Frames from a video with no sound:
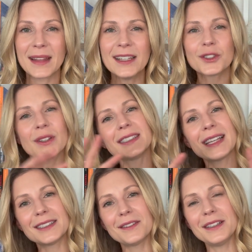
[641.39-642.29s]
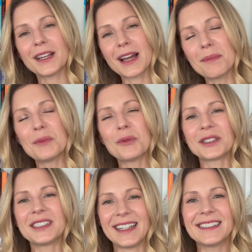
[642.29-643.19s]
So let's get to these couple more
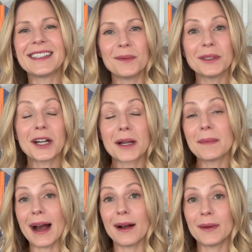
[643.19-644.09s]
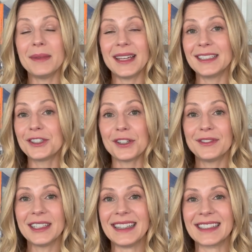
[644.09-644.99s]
states and then we'll talk about how we begin
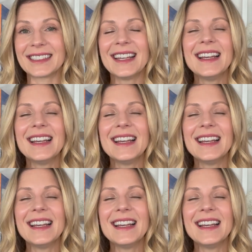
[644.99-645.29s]
shifting this.